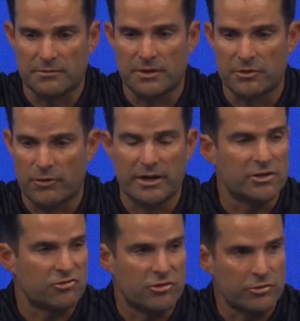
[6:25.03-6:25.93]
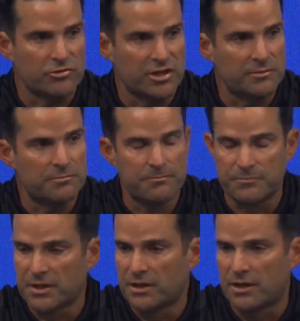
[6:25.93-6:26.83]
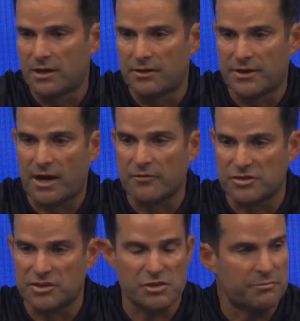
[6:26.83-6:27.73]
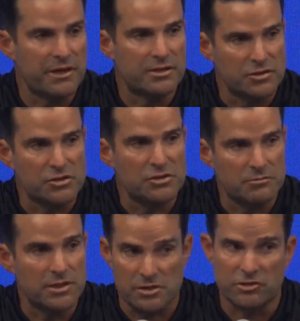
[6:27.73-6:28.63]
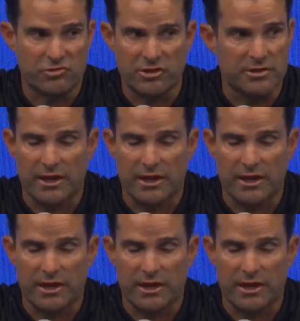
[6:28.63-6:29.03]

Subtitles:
a great addition to their team. That obviously his speed is legit.